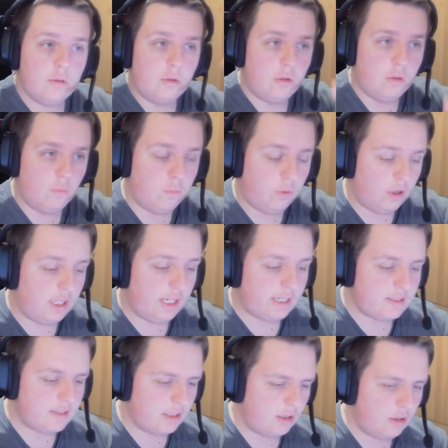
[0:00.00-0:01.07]
One
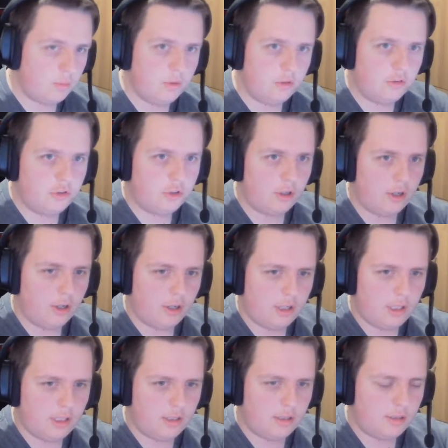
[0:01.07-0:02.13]
last thing I will try.
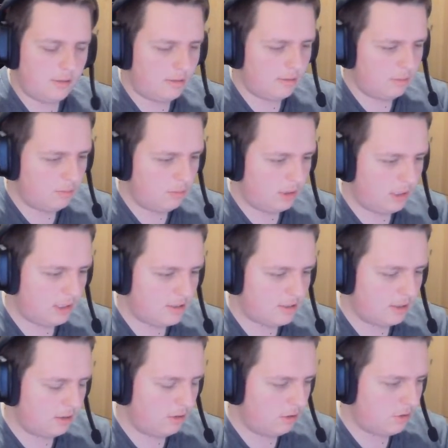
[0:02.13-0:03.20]
One last
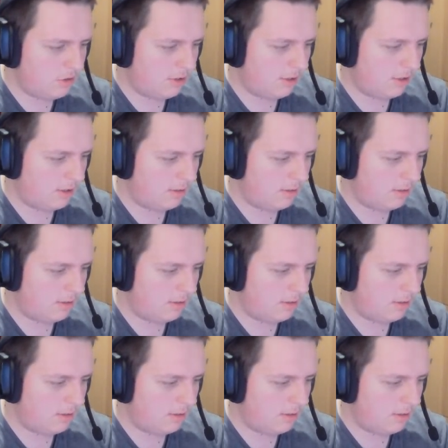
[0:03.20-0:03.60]
thing I'll try.